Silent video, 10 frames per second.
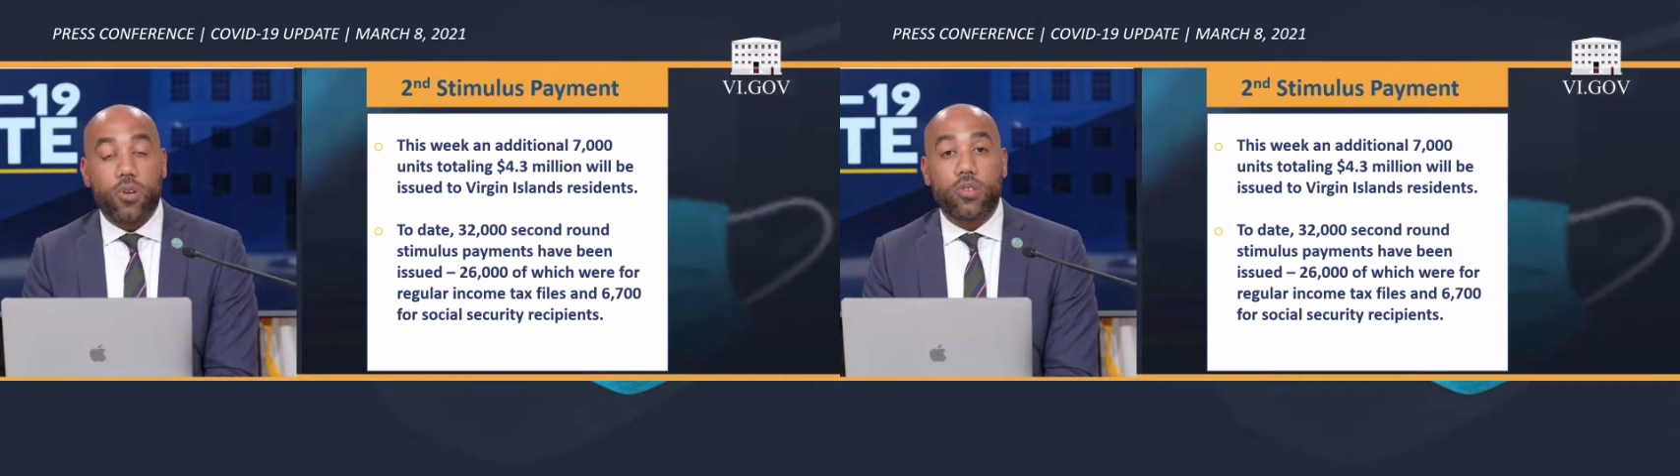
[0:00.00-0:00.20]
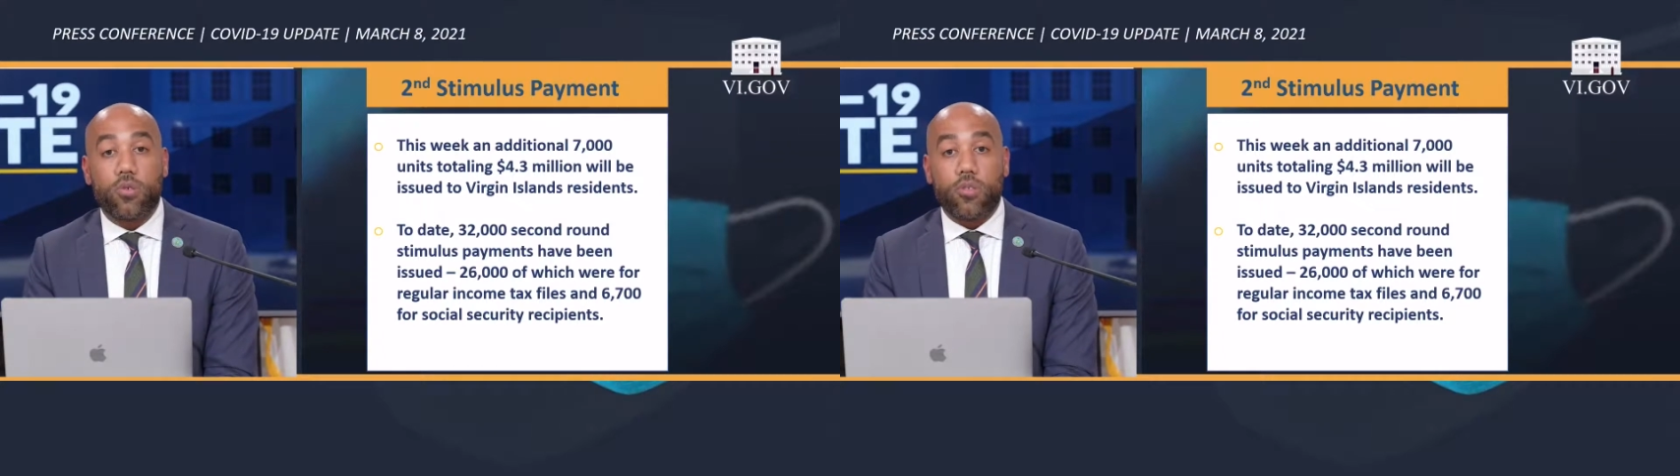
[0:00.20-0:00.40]

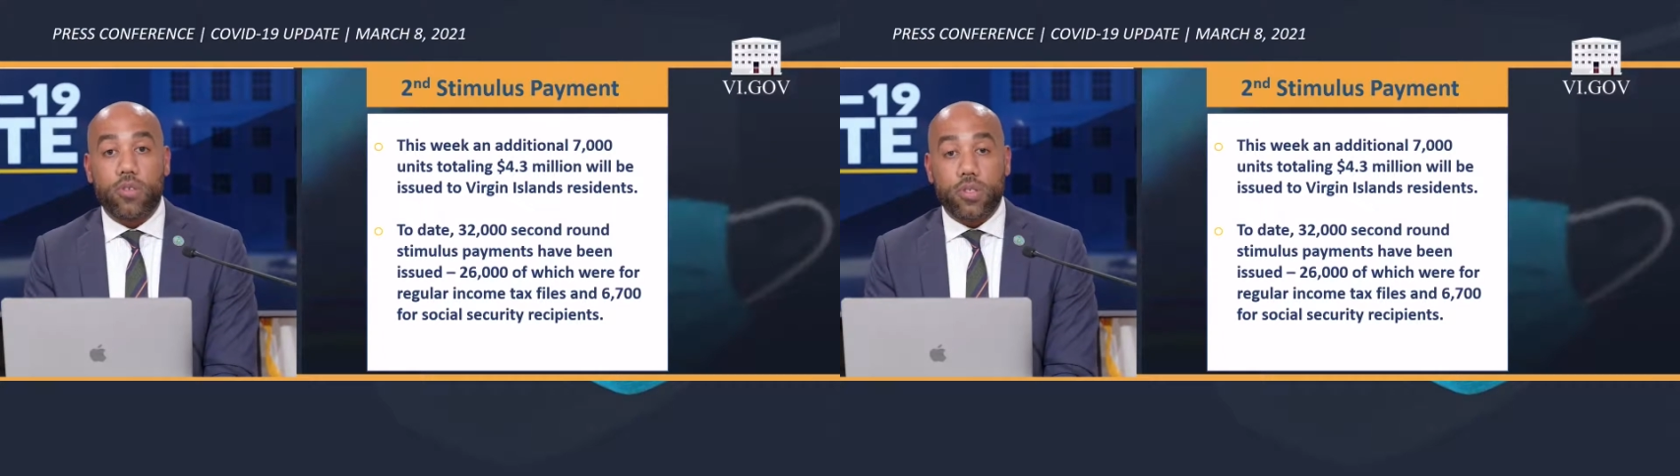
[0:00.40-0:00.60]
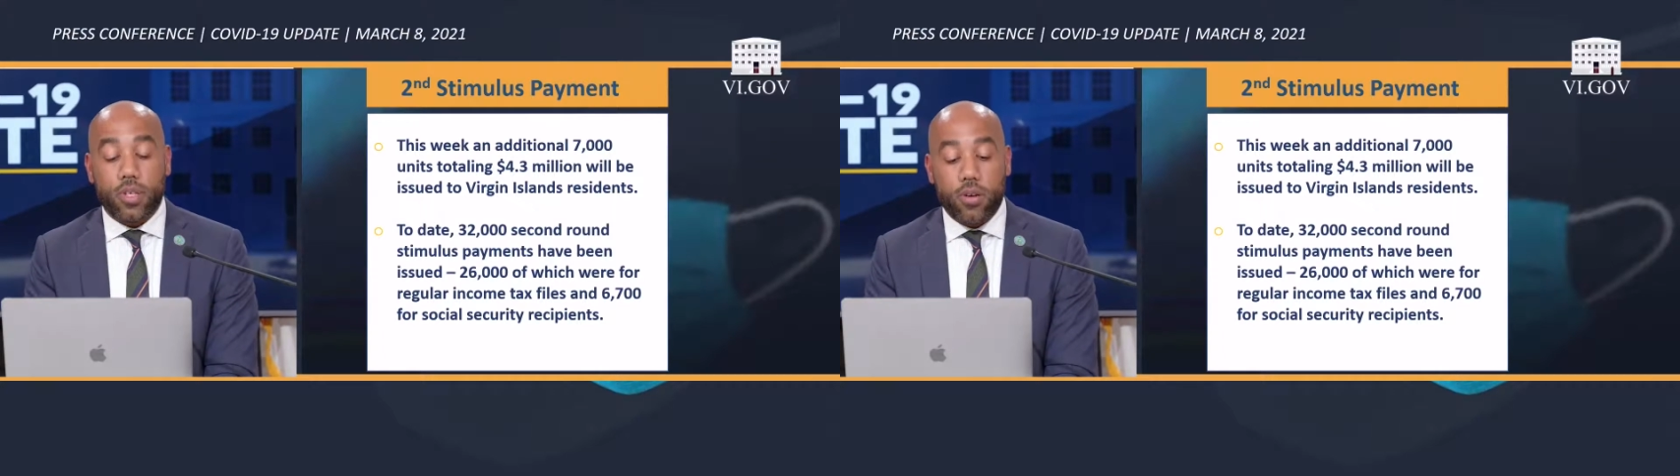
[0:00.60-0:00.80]
Social
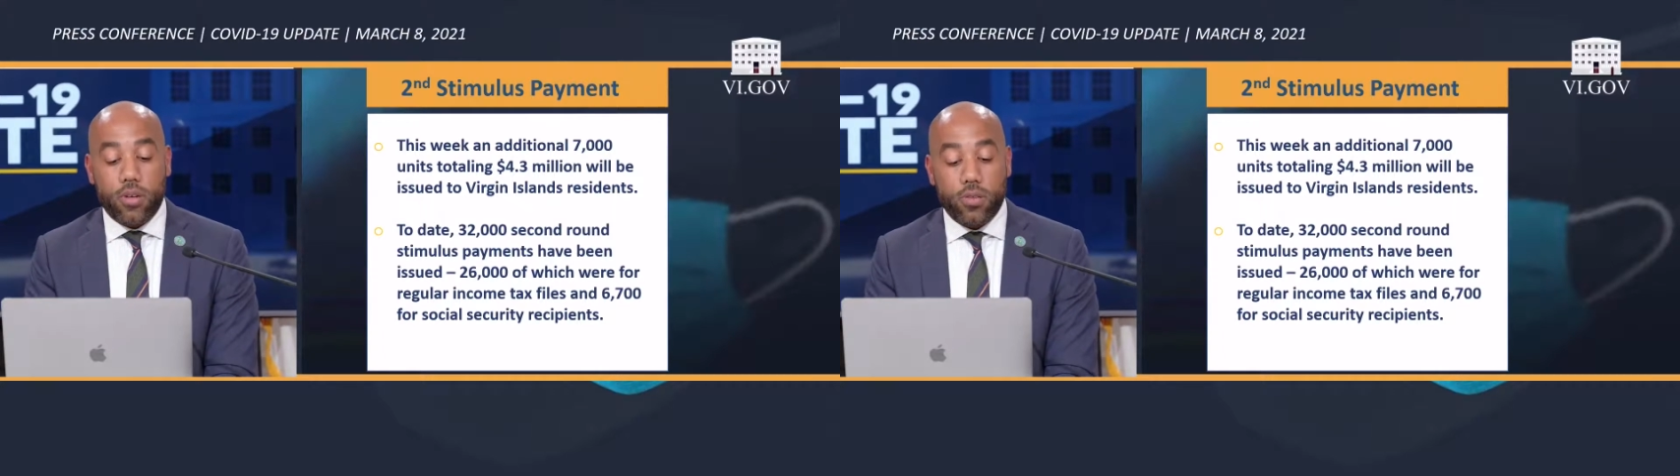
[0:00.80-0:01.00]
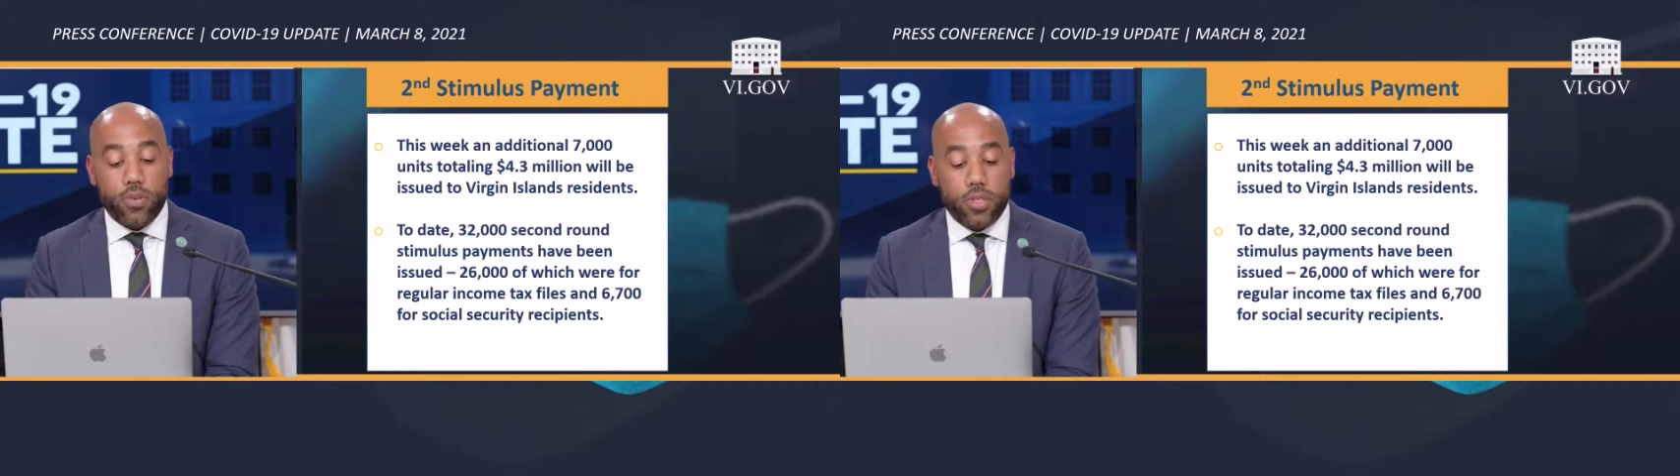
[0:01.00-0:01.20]

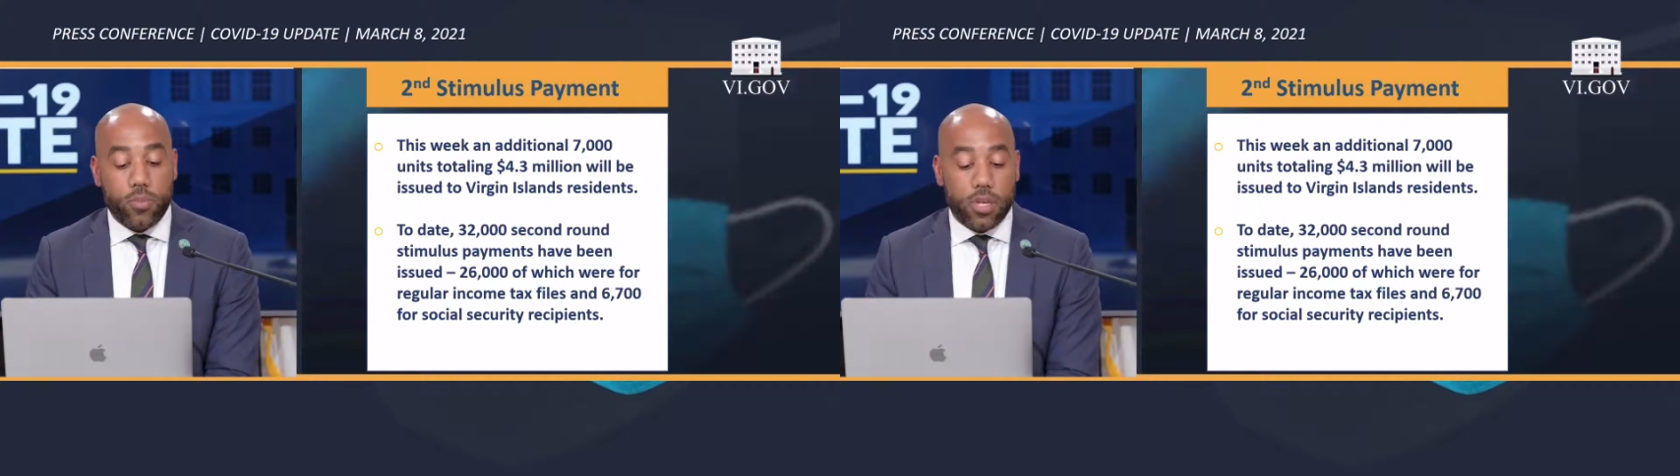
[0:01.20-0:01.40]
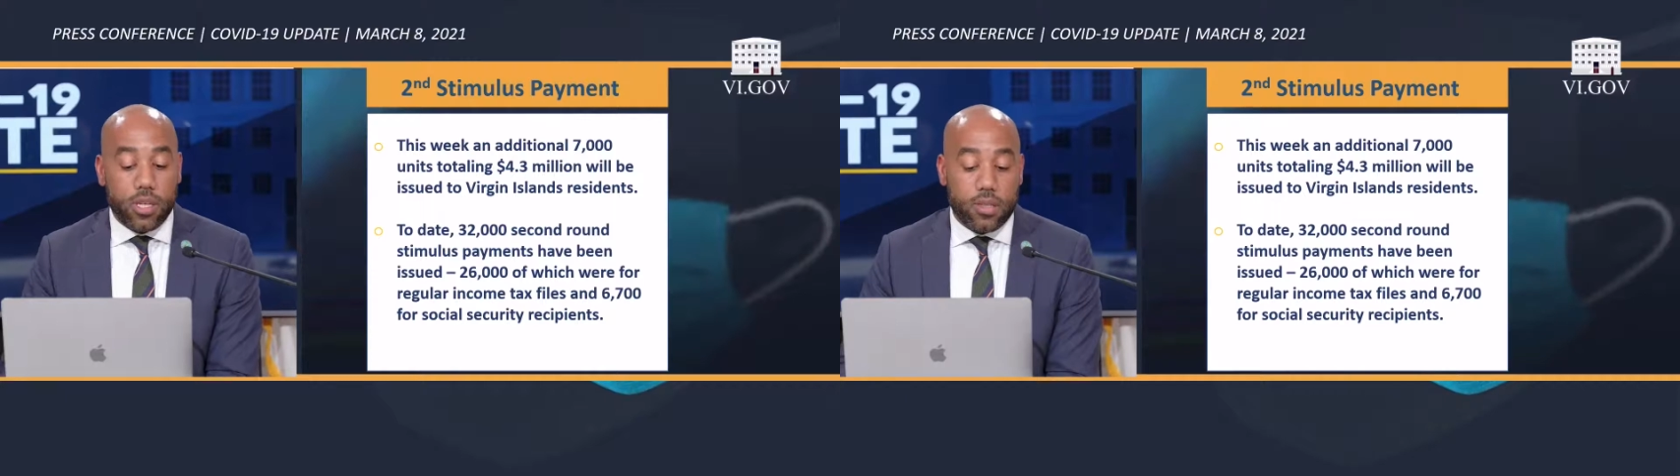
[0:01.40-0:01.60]
Security
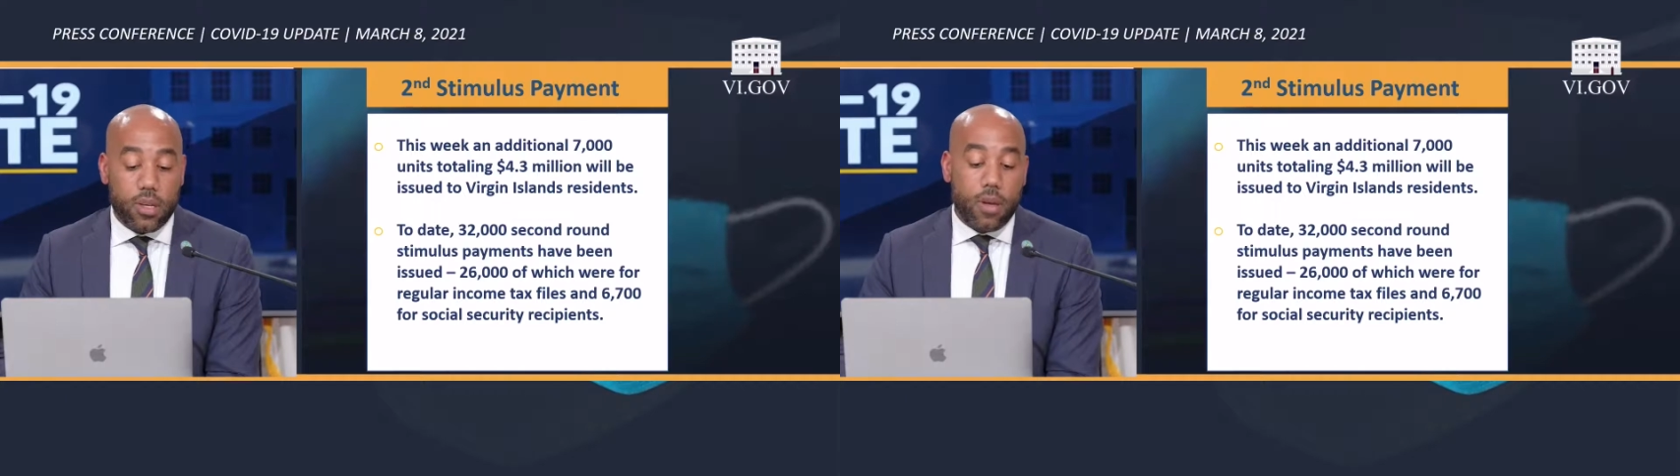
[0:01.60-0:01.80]
recipients.